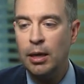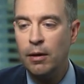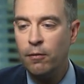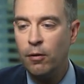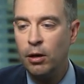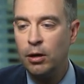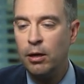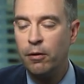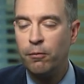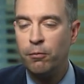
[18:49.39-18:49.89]

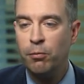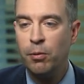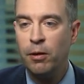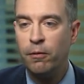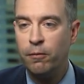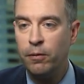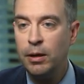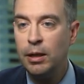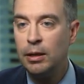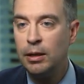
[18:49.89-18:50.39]
even if we
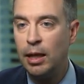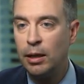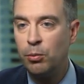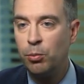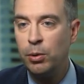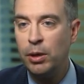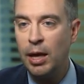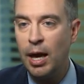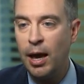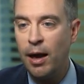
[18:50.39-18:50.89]
feel
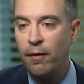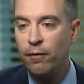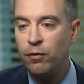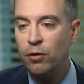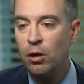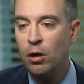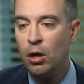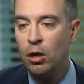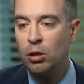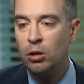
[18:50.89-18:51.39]
that we
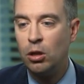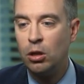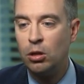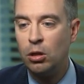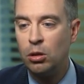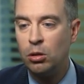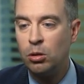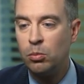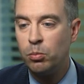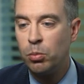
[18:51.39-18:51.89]
have the
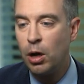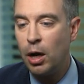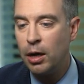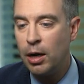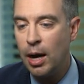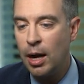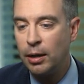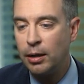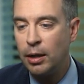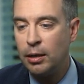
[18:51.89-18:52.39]

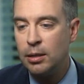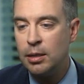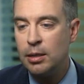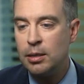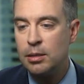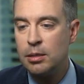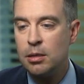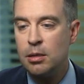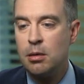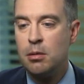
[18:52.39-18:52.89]
product that
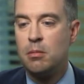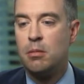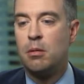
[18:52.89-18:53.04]
is